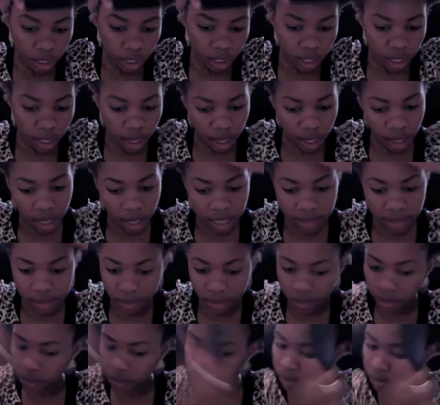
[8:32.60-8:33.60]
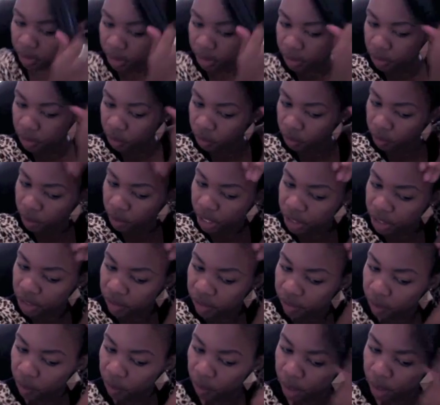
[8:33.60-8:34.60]
I still use a toothbrush
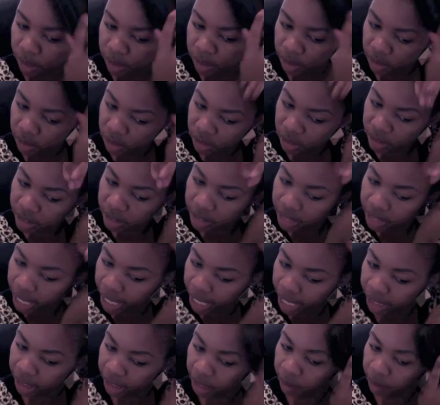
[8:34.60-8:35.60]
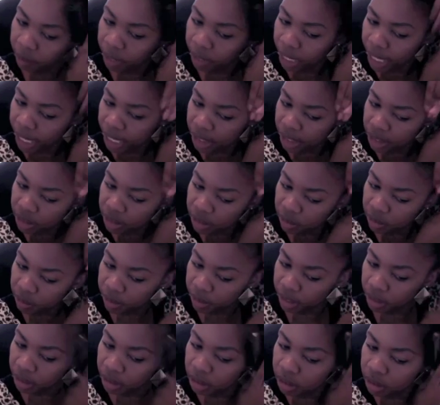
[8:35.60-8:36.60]
if I want to just tidy up my edges a
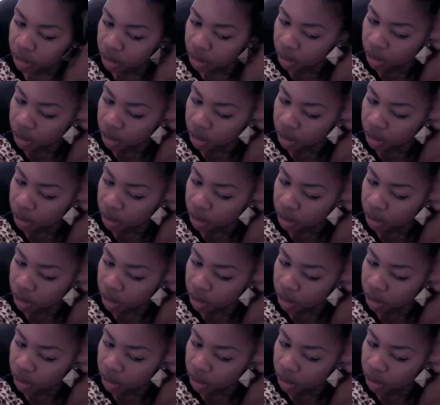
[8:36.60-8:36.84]
bit.